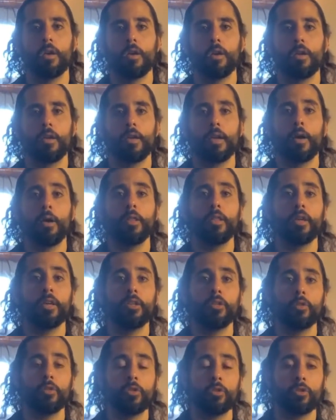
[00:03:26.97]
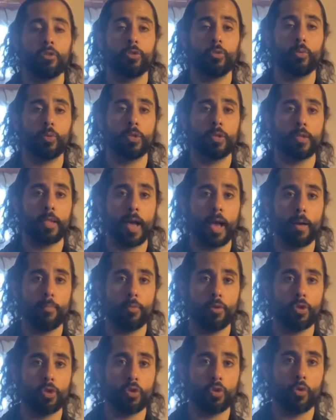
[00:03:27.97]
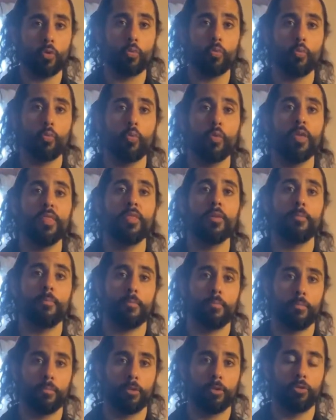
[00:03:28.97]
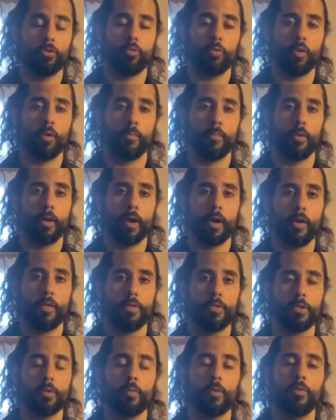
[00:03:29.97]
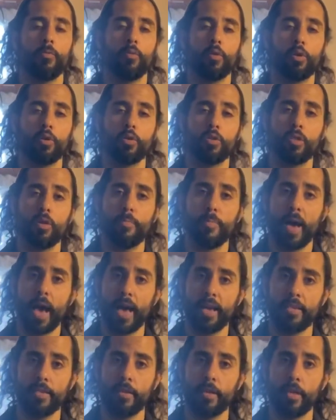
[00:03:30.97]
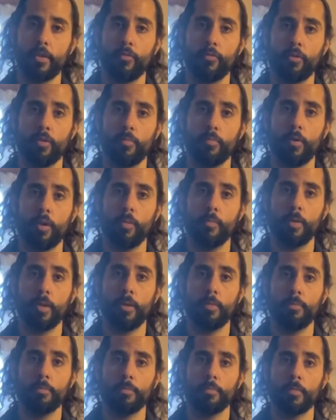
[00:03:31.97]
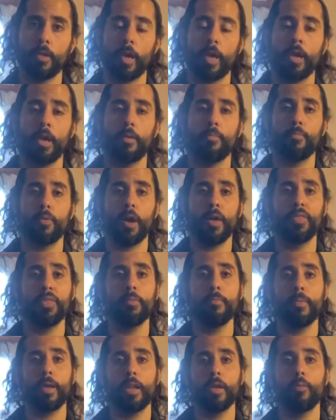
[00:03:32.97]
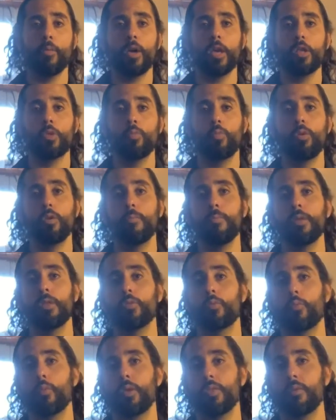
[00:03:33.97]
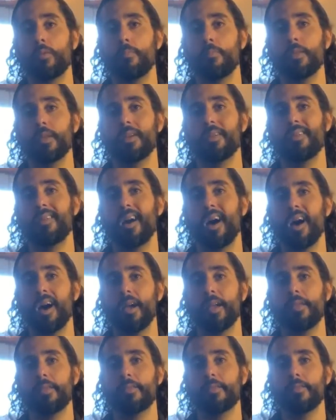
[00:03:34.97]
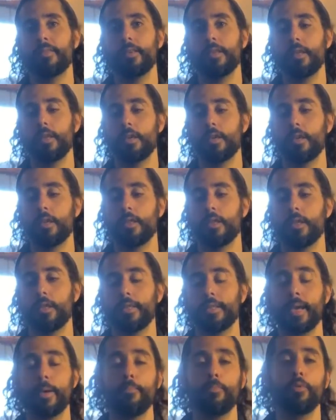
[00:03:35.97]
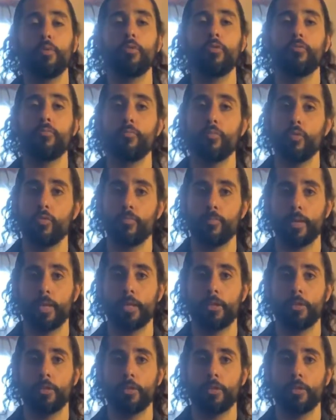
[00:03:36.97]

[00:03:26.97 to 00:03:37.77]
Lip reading: Now I'd like to start to establish a rhythm to our breath. So we've worked with capacity for a moment, and breath in many ways will be the rhythm that guides the tempo of movement.